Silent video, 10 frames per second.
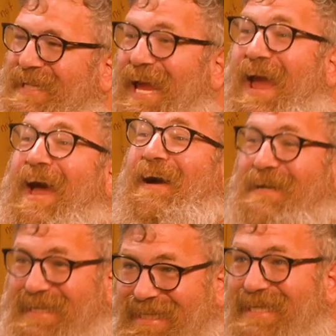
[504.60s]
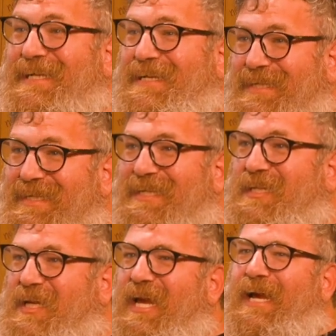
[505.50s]
Yeah.
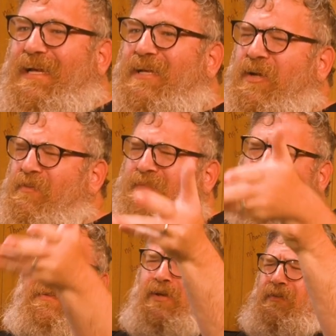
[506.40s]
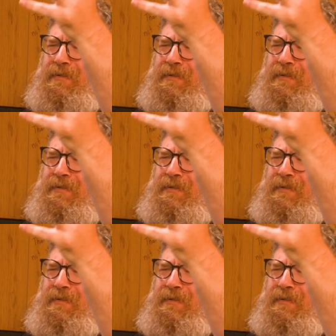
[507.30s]
Yeah, it's like we're going to